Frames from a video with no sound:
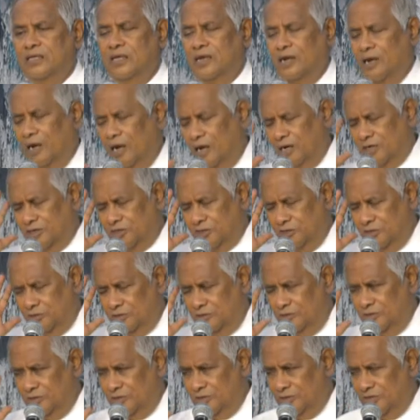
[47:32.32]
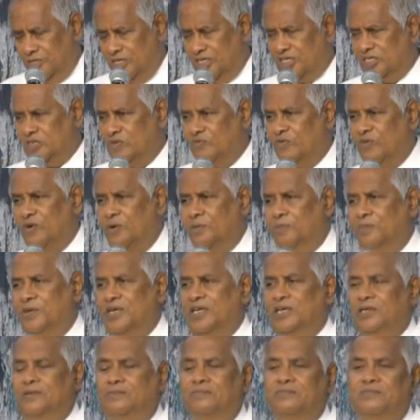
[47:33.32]
The Lord should do this for
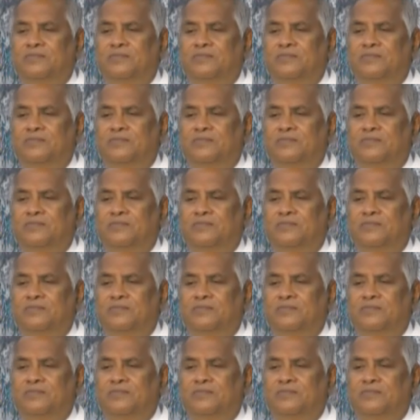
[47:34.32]
me.